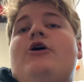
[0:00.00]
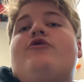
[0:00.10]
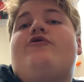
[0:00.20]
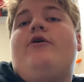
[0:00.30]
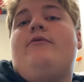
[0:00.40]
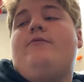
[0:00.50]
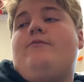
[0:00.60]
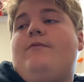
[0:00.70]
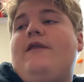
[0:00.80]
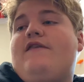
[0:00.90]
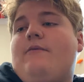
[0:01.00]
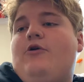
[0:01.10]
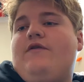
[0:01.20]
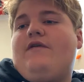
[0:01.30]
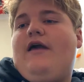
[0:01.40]
So when
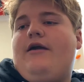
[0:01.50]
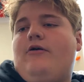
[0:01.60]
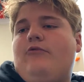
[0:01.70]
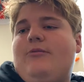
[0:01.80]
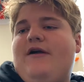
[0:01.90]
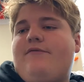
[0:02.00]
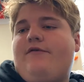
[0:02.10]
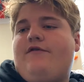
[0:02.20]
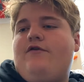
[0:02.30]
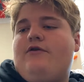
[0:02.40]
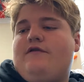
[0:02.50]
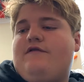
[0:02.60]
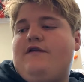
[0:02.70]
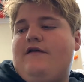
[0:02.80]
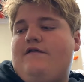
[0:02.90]
someone's like, what am I supposed to do?
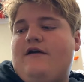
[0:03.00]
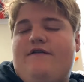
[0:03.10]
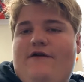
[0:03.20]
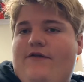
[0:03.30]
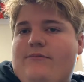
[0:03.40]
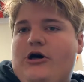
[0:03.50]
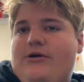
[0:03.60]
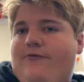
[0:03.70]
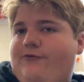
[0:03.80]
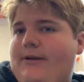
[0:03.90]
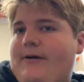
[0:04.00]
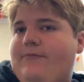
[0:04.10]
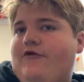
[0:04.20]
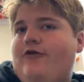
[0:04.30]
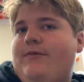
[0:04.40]
It's going to say on the bottom, swipe
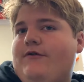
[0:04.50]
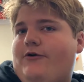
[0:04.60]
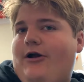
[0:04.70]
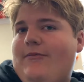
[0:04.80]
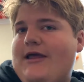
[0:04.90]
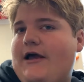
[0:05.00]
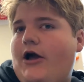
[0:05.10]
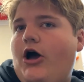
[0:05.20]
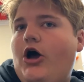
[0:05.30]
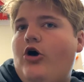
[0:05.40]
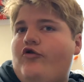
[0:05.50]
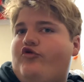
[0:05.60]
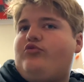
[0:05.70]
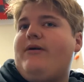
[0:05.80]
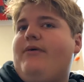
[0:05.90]
up to open. They're going to be like, oh,
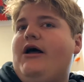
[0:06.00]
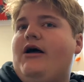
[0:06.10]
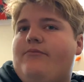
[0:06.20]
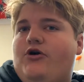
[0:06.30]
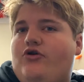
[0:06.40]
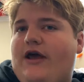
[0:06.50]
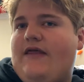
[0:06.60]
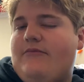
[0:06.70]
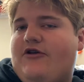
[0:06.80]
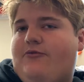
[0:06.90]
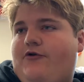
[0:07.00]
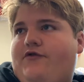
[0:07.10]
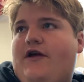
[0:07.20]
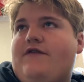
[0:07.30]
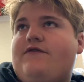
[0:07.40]
swipe up. Okay, that makes more
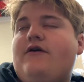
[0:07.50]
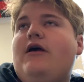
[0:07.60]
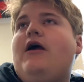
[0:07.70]
sense.